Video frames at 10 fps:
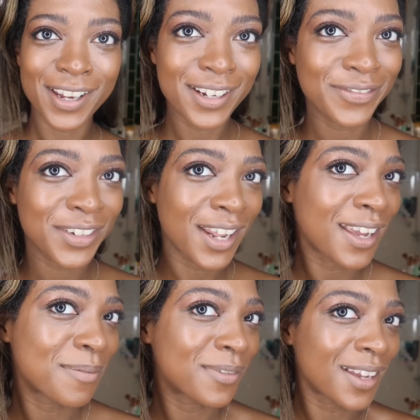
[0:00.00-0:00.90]
I feel
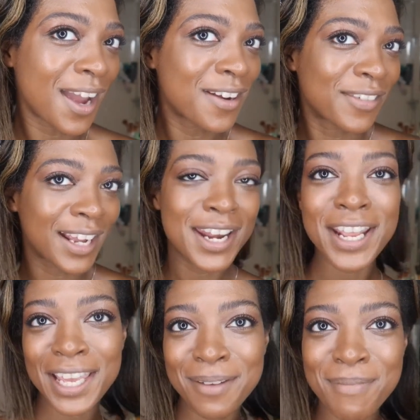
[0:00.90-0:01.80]
like I'm kind of like a
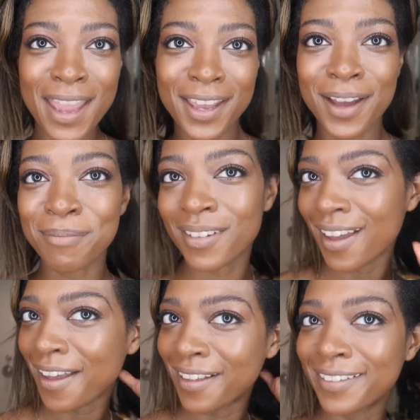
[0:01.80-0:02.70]
Nikki makeup
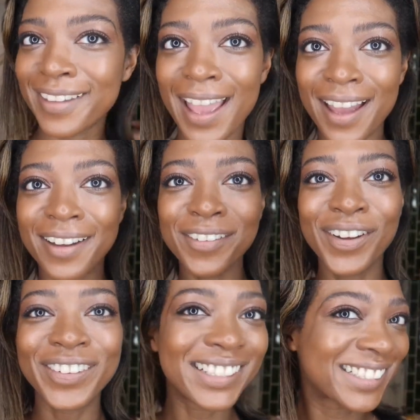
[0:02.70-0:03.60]
girl now,
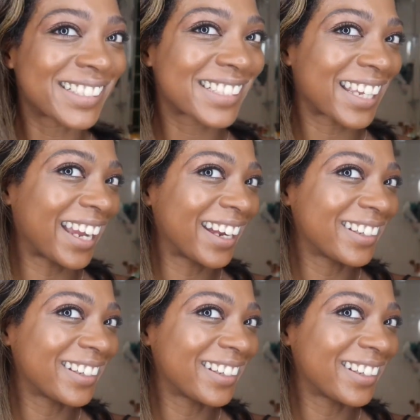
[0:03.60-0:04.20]
which is cute.